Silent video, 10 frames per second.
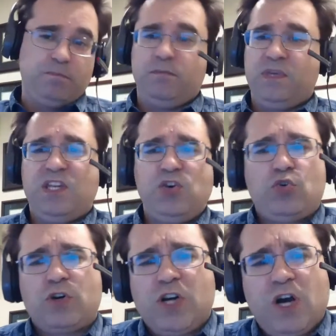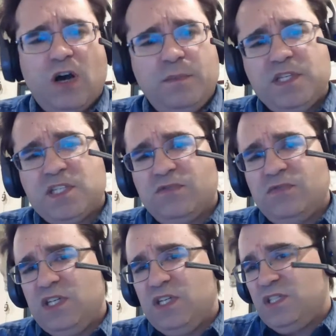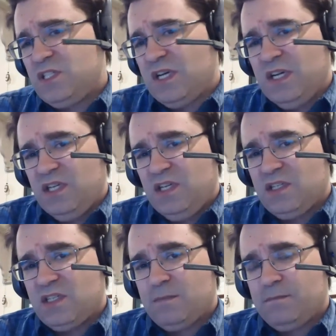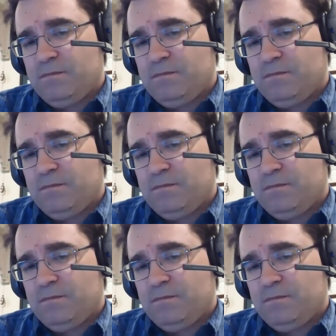mediocre copies of these ideas.